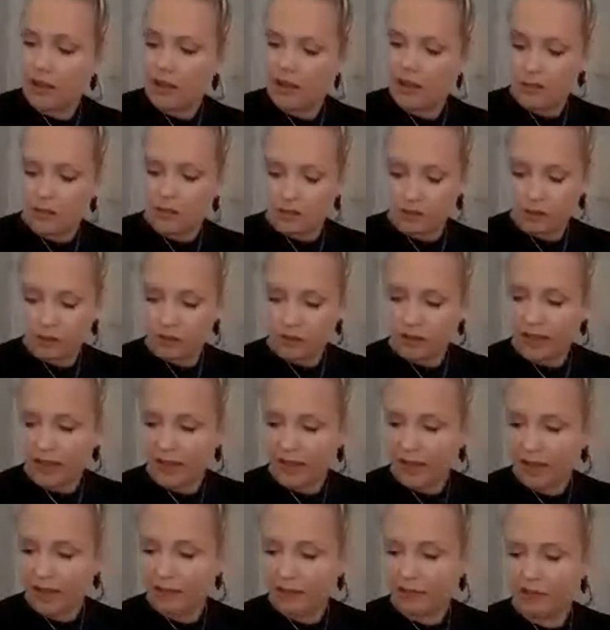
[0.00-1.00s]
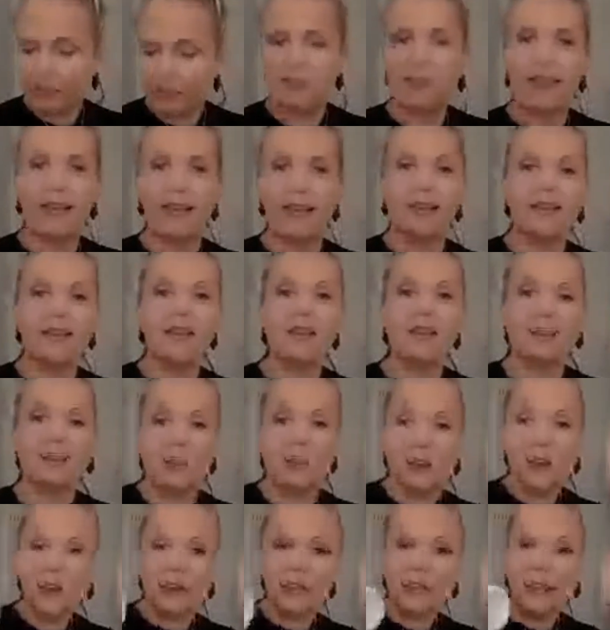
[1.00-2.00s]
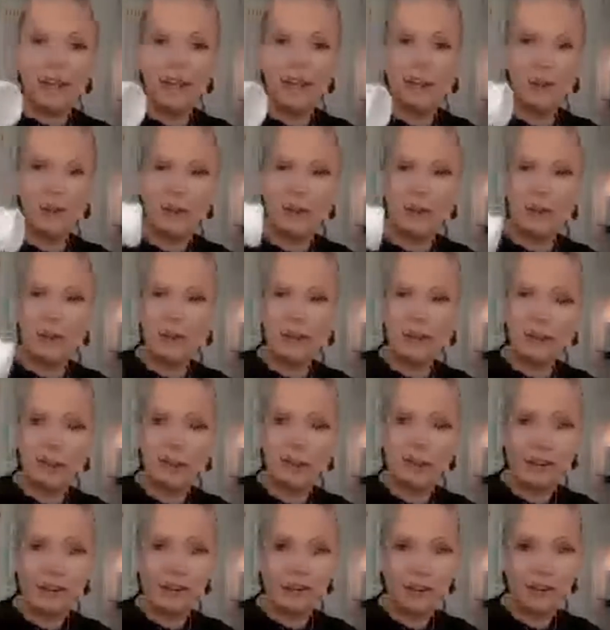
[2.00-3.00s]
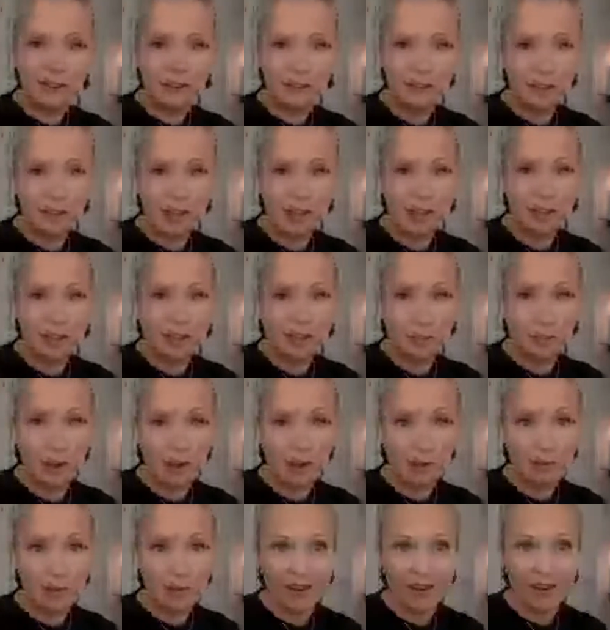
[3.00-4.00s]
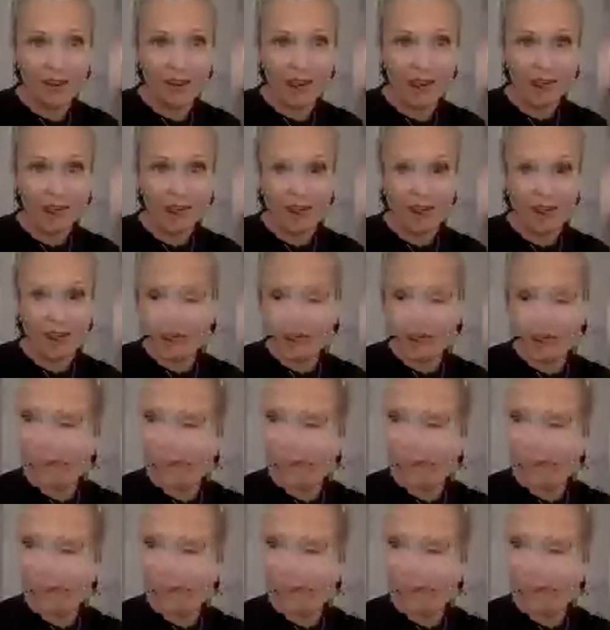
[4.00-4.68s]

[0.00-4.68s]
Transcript: Do you know, I have to say, this white that I'm using is from Hobbycraft,